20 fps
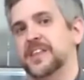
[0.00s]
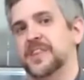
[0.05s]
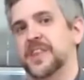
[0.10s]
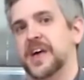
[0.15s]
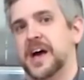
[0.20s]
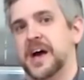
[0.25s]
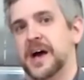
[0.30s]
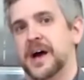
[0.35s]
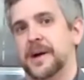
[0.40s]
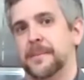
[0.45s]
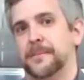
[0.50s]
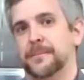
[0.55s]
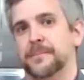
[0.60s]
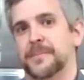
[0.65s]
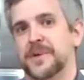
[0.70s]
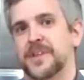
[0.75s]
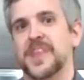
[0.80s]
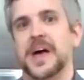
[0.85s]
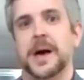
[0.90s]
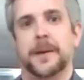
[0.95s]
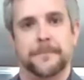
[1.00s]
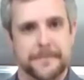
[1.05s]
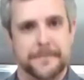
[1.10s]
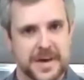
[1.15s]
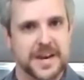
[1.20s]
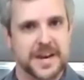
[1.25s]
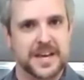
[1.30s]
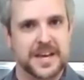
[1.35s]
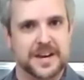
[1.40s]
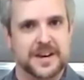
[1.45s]
that
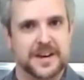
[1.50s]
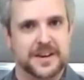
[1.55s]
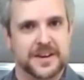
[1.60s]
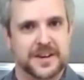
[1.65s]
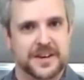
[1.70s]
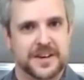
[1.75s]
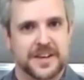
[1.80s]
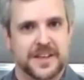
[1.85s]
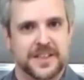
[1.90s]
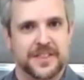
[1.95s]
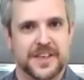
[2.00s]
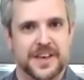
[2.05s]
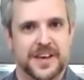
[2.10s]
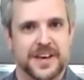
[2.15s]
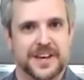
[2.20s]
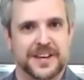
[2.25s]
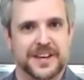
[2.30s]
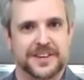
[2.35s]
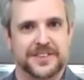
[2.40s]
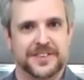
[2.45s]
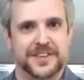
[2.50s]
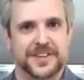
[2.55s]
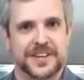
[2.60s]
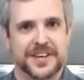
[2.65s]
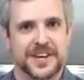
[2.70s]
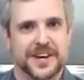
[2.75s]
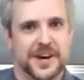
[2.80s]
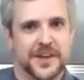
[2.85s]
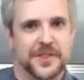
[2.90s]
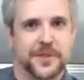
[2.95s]
minute that
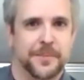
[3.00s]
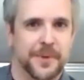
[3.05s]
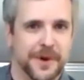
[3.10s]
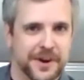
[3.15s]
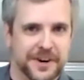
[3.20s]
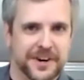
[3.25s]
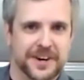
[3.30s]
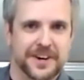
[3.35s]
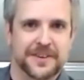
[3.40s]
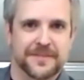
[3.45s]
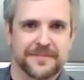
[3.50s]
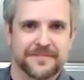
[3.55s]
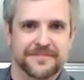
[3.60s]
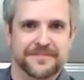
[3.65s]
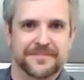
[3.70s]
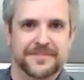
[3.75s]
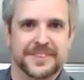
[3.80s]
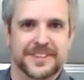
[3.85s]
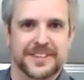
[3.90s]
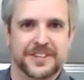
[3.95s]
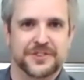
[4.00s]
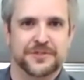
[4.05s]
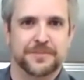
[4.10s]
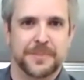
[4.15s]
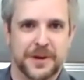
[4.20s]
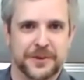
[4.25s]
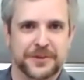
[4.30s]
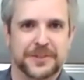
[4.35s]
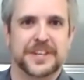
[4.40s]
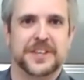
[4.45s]
the butter is
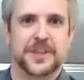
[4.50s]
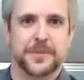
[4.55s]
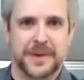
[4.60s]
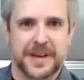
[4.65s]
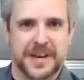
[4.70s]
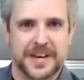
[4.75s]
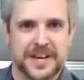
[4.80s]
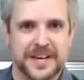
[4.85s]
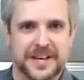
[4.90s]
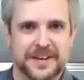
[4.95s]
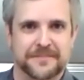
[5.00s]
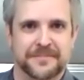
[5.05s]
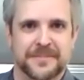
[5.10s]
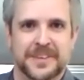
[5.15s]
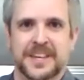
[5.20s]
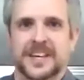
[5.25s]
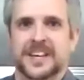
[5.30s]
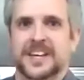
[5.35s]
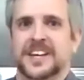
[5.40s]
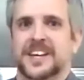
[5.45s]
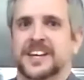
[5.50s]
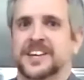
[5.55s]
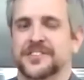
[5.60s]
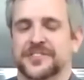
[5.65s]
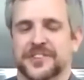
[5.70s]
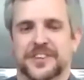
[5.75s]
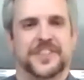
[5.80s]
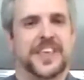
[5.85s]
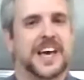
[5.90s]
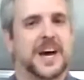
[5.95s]
melting in the pan.
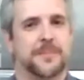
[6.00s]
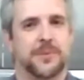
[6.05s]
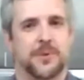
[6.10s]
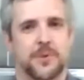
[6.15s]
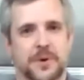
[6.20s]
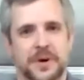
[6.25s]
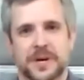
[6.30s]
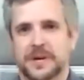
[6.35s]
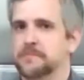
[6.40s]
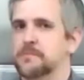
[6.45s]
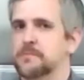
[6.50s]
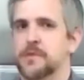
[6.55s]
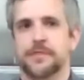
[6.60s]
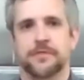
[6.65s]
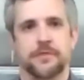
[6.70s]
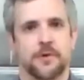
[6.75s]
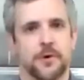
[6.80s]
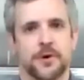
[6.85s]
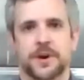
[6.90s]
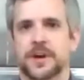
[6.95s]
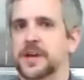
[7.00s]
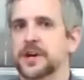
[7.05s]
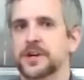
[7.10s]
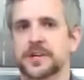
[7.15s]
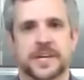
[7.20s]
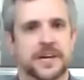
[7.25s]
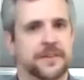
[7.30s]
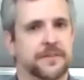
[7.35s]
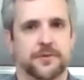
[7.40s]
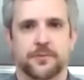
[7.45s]
Is at that point, throw it in,
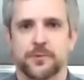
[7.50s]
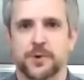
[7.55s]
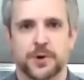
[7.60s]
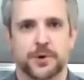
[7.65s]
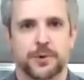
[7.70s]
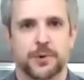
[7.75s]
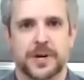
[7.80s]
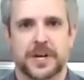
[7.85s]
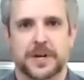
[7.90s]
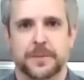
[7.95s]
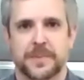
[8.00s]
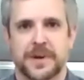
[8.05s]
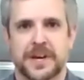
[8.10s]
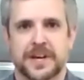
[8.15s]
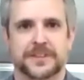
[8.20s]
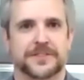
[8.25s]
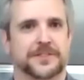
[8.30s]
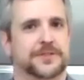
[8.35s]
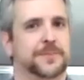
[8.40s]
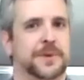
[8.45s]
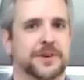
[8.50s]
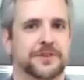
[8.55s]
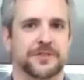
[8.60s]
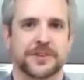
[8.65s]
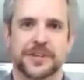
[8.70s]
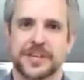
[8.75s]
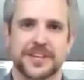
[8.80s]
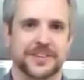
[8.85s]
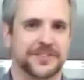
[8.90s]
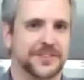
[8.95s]
give it a real quick mix,
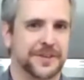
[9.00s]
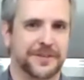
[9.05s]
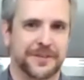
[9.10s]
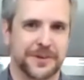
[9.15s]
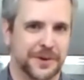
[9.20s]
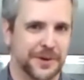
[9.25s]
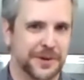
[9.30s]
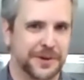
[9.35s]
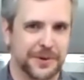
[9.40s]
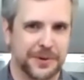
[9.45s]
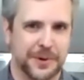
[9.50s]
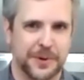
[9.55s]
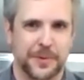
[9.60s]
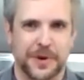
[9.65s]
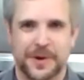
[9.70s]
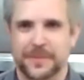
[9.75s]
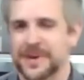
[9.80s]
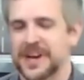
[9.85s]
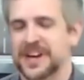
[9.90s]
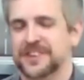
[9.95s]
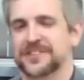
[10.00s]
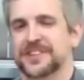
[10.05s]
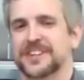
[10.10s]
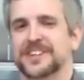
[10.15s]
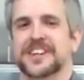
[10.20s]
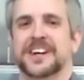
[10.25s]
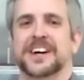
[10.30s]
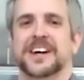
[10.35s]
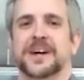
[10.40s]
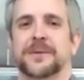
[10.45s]
especially easy if you're only doing one batch at a
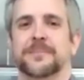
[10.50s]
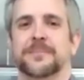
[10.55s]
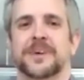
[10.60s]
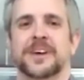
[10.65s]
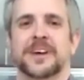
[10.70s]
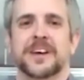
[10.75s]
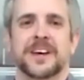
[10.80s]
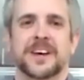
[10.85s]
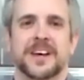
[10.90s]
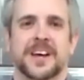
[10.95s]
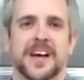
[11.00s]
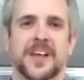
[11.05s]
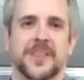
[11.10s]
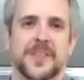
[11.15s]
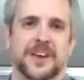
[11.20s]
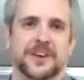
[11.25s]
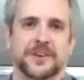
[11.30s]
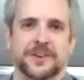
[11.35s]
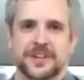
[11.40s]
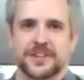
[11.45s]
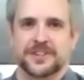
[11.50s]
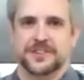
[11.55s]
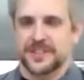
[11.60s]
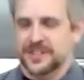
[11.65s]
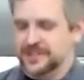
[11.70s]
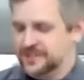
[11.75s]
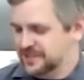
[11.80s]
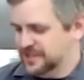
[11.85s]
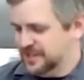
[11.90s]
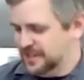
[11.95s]
time. And then you can
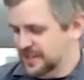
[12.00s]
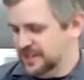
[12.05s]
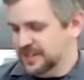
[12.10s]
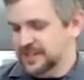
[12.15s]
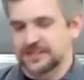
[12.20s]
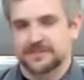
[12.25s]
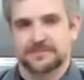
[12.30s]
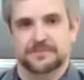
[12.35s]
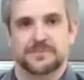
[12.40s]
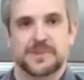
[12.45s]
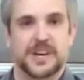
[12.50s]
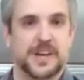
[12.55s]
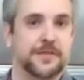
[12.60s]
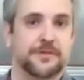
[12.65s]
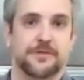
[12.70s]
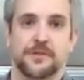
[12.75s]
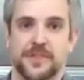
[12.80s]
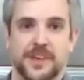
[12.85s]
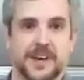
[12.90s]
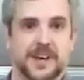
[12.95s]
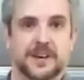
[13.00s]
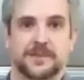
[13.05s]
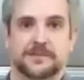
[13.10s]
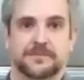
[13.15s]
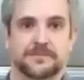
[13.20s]
just, throw that